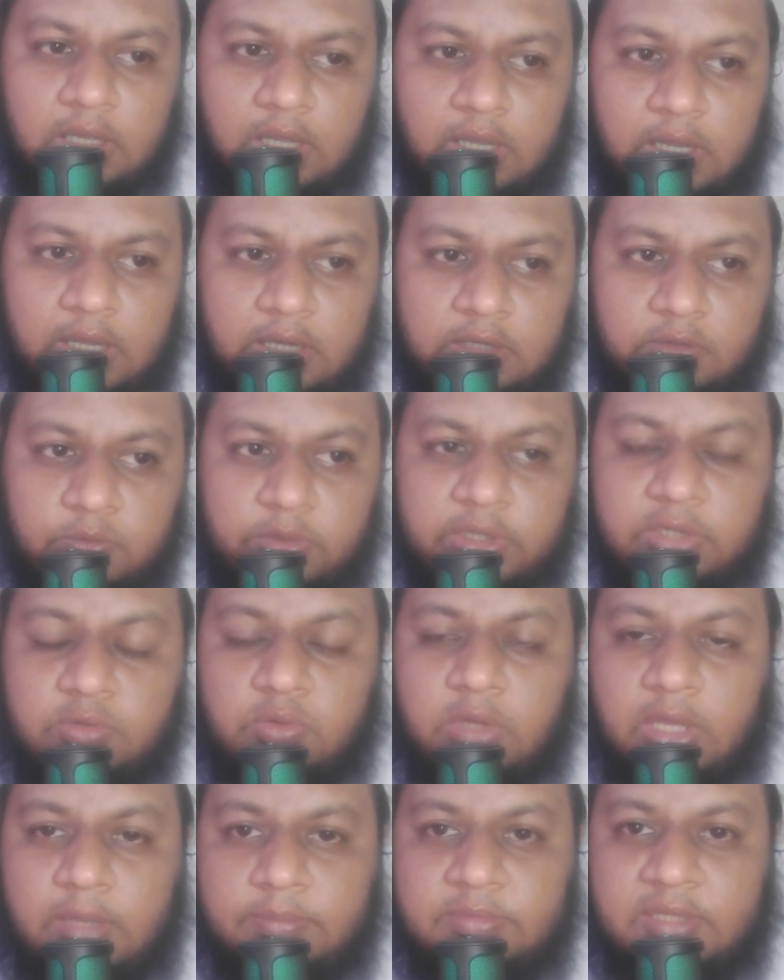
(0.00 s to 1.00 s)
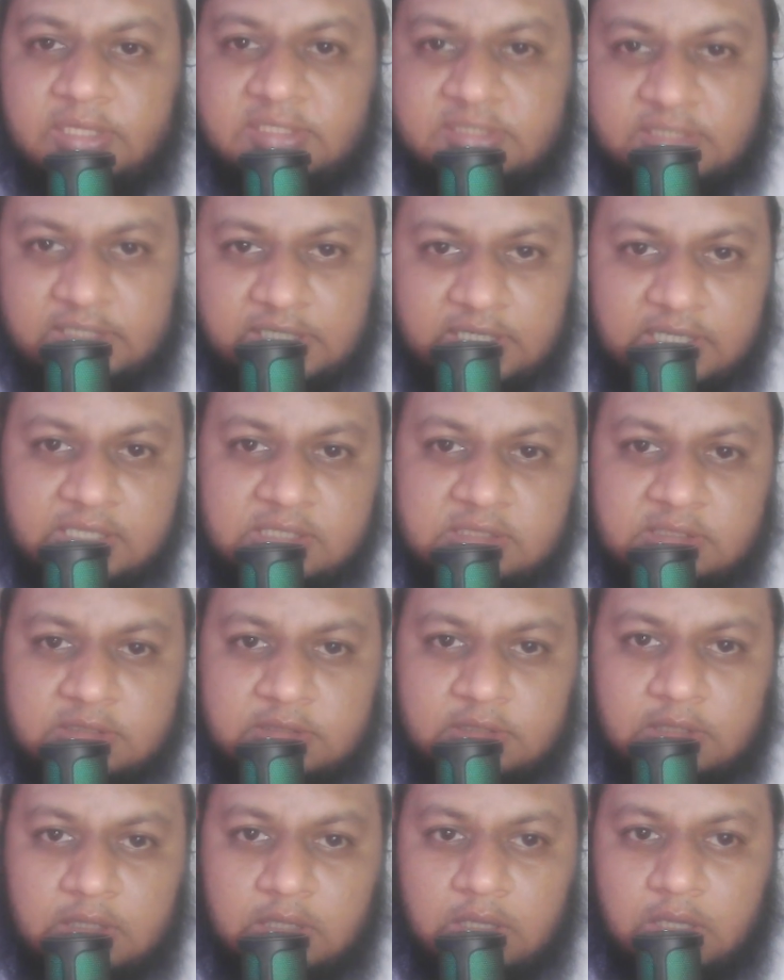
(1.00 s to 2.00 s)
and when you have the
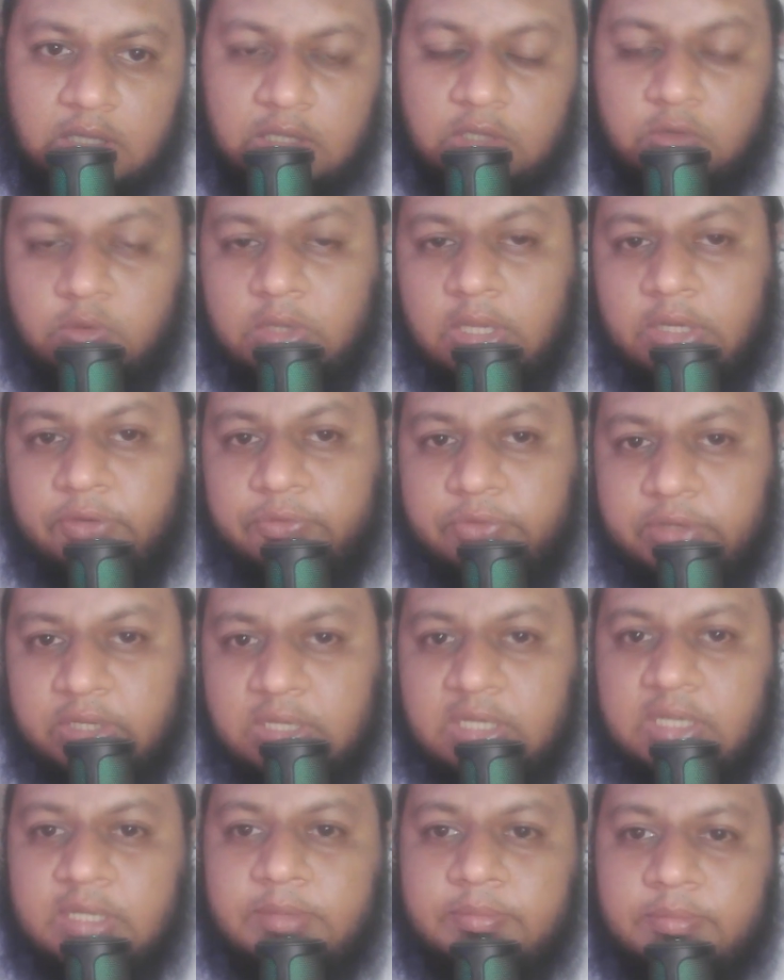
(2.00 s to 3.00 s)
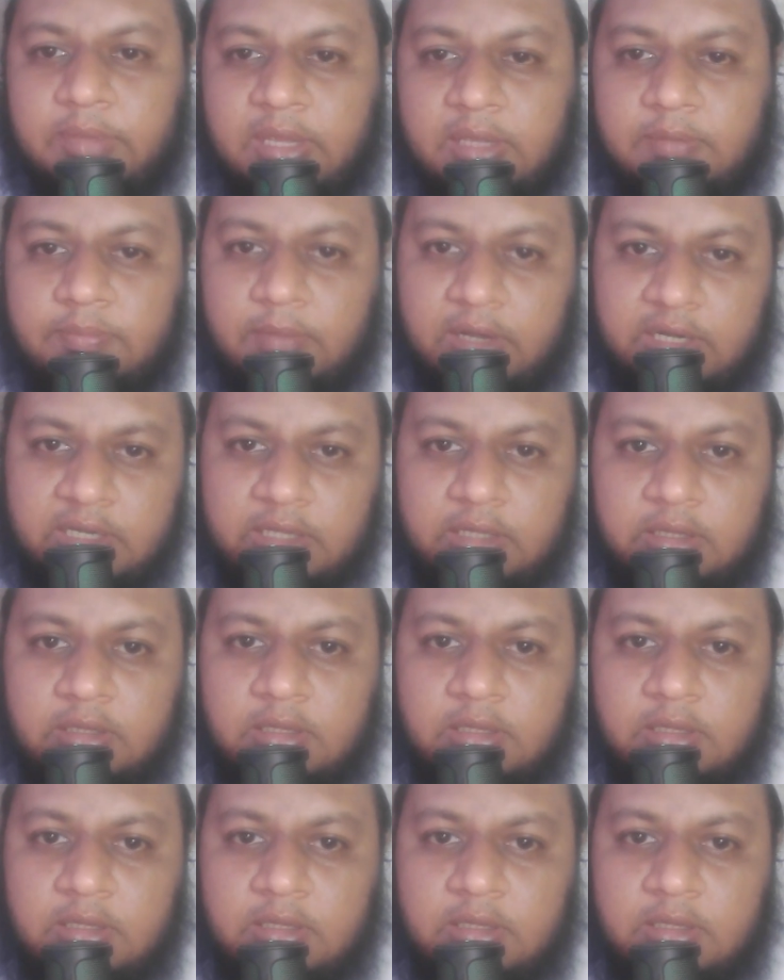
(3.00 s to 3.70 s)
skills, you can really make money,